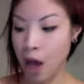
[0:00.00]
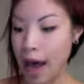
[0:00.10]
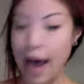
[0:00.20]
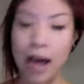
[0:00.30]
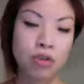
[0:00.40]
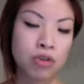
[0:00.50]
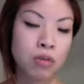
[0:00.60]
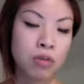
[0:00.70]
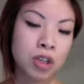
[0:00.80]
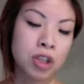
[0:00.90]
and
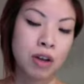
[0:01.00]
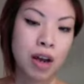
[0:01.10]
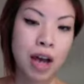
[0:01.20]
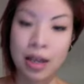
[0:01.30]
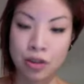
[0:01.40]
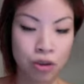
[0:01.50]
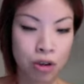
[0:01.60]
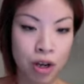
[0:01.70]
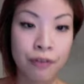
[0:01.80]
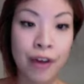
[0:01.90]
your moisturizer and
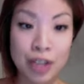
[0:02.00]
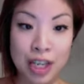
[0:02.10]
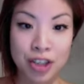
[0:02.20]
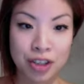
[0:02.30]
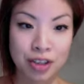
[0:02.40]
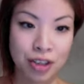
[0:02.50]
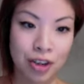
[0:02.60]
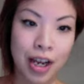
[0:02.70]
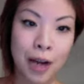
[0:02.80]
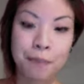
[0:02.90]
your foundation,
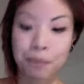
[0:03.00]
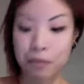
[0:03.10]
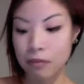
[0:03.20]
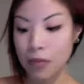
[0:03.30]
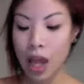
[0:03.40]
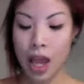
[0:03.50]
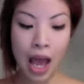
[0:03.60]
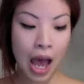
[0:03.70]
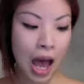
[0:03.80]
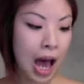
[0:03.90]
sorry.
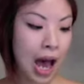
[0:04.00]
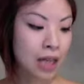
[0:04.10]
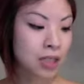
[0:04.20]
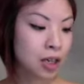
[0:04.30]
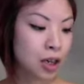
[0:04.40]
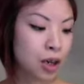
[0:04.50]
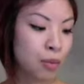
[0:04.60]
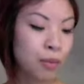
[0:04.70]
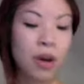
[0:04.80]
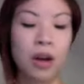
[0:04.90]
And